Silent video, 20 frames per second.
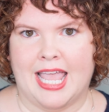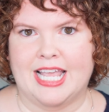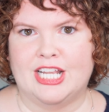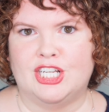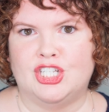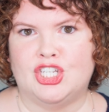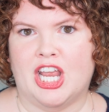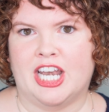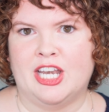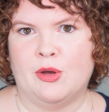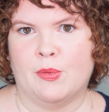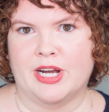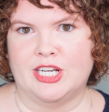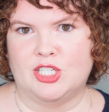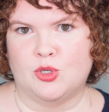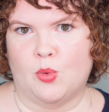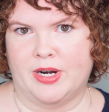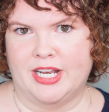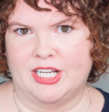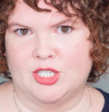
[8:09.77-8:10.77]
In January
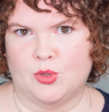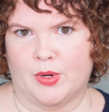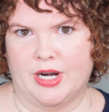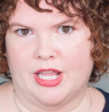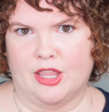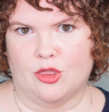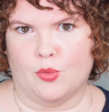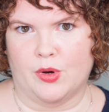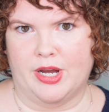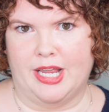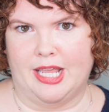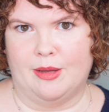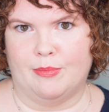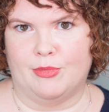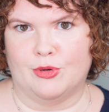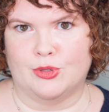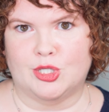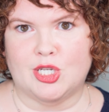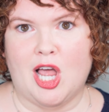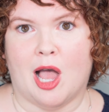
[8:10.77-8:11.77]
twenty twenty-three,
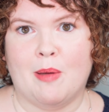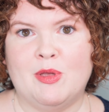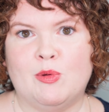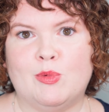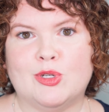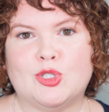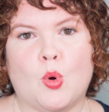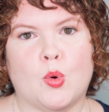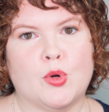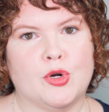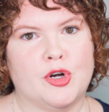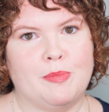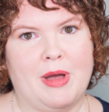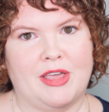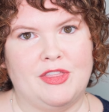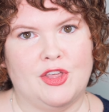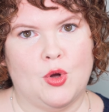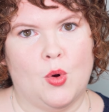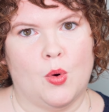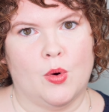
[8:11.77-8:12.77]
Bustami was ordered
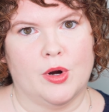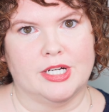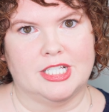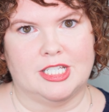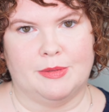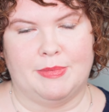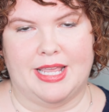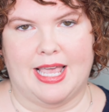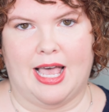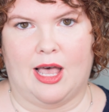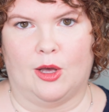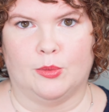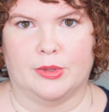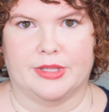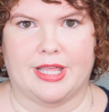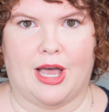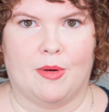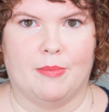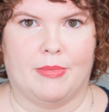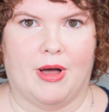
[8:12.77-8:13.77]
by the court to be held
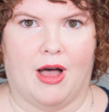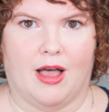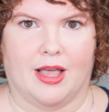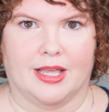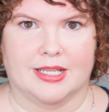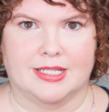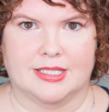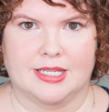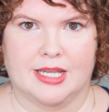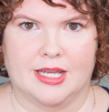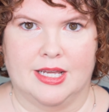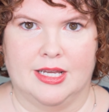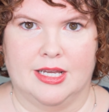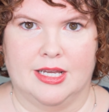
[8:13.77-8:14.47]
without bond.